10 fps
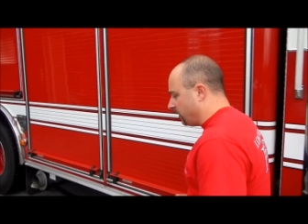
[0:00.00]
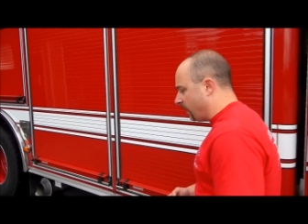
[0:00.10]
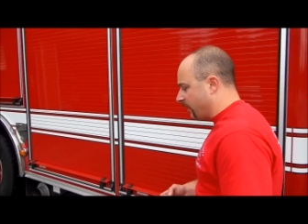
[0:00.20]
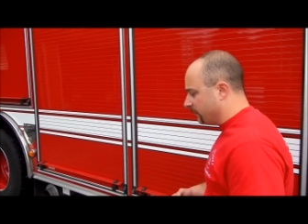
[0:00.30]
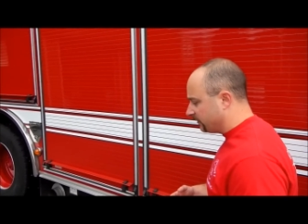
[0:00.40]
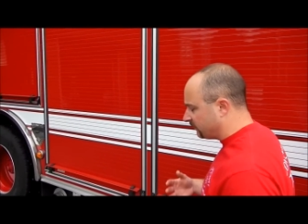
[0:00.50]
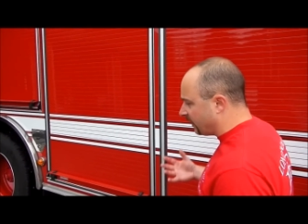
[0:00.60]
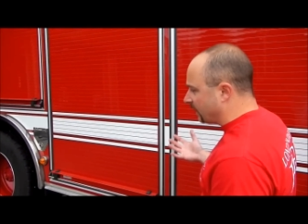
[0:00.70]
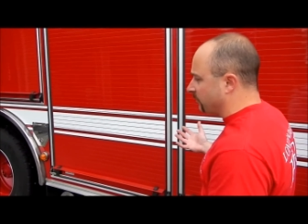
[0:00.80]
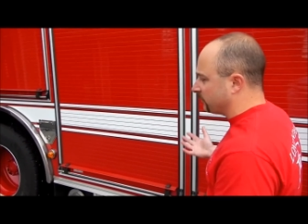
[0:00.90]
uh, the
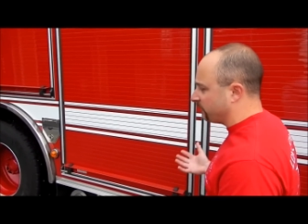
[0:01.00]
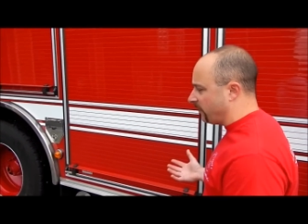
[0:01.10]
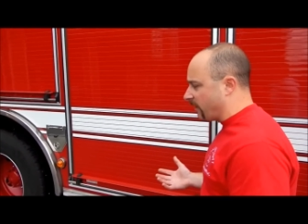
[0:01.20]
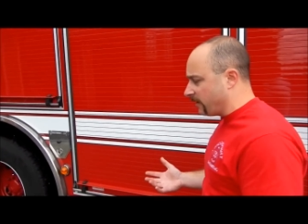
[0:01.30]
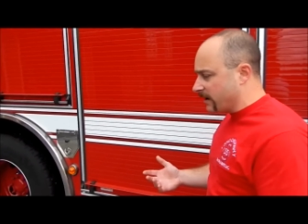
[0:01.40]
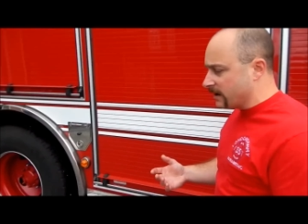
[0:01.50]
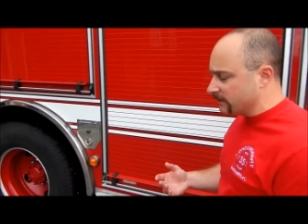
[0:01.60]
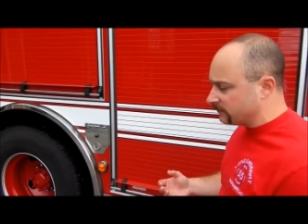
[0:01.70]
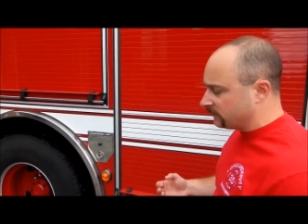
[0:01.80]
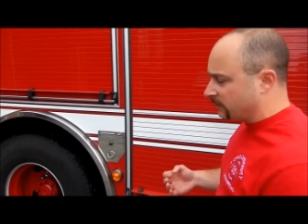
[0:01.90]
same as far
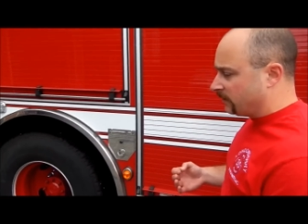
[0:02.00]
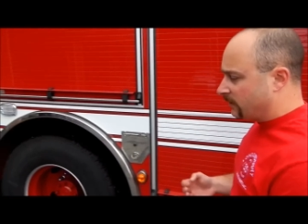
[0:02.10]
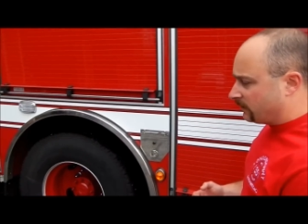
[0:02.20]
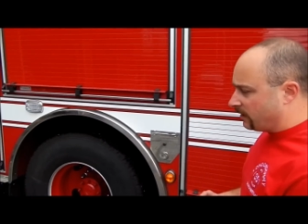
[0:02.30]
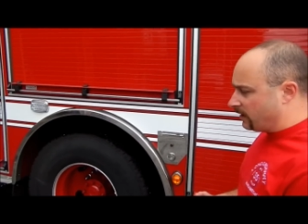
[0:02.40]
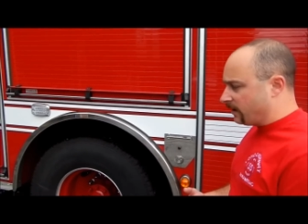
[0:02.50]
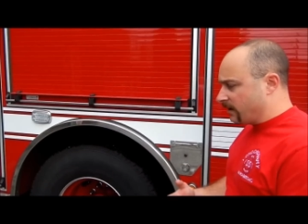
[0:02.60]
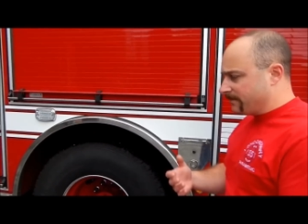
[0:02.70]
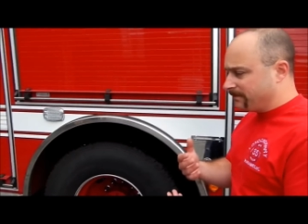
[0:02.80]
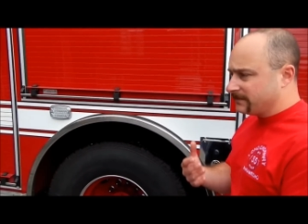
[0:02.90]
as
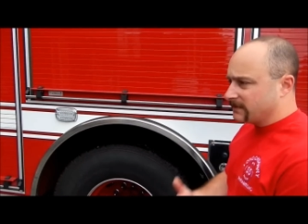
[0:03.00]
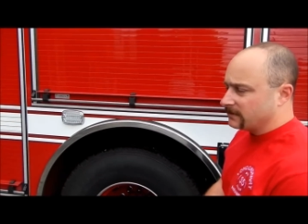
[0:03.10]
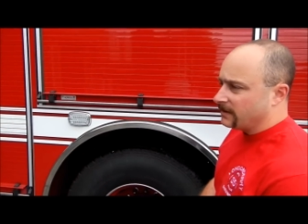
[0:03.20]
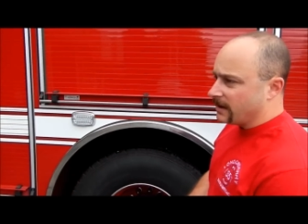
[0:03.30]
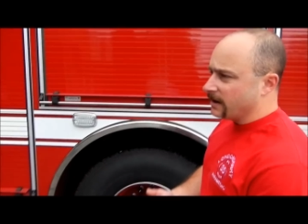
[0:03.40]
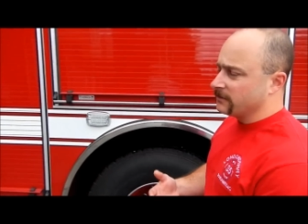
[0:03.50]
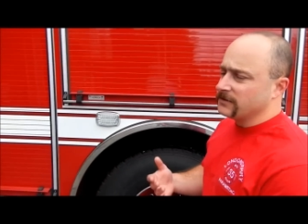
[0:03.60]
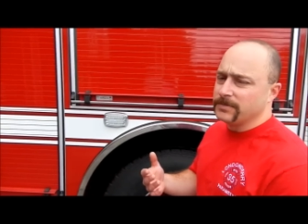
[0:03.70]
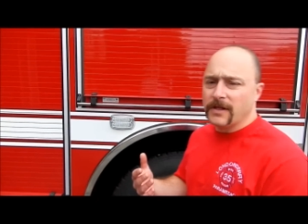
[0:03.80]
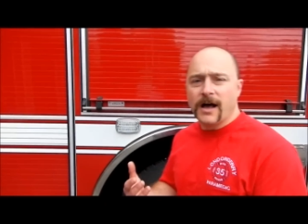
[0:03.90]
uh, air
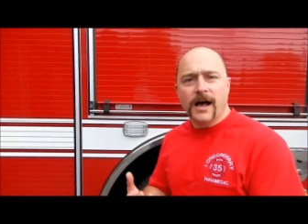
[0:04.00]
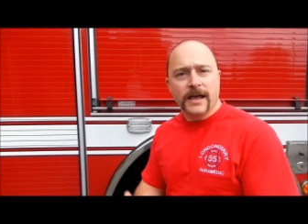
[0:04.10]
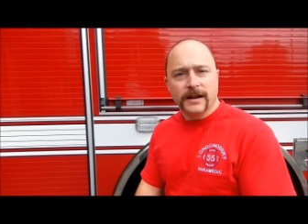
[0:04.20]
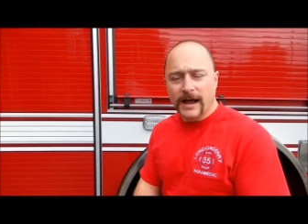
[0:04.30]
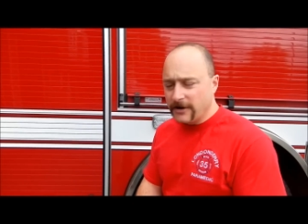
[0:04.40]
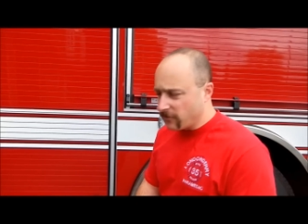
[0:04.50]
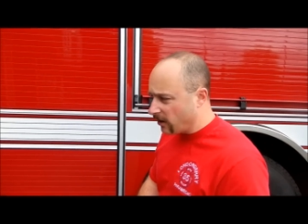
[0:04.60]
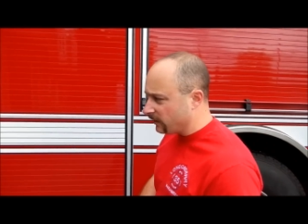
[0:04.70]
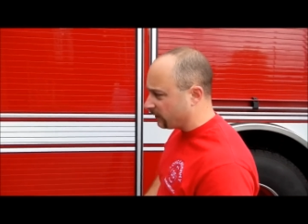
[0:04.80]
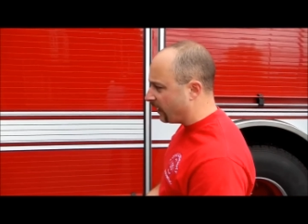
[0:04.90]
supply and
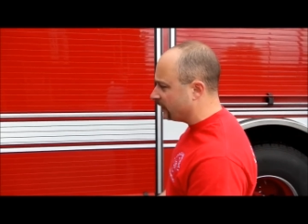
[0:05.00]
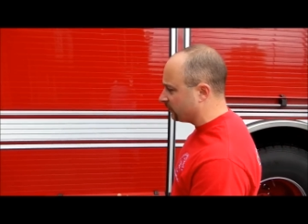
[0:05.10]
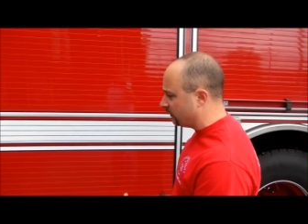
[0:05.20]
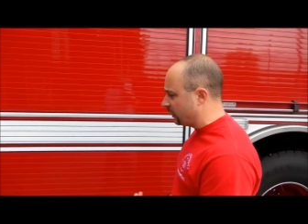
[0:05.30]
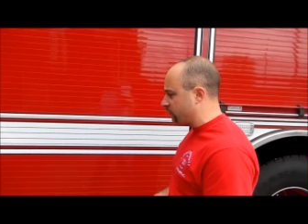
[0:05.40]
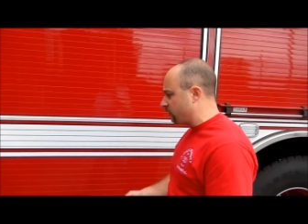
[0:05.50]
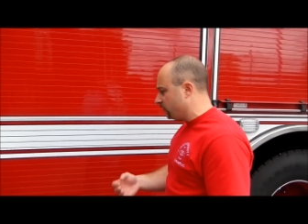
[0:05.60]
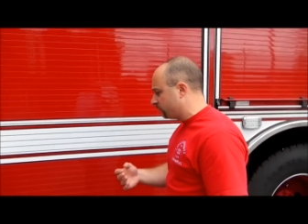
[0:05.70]
hydraulic lines and electrical.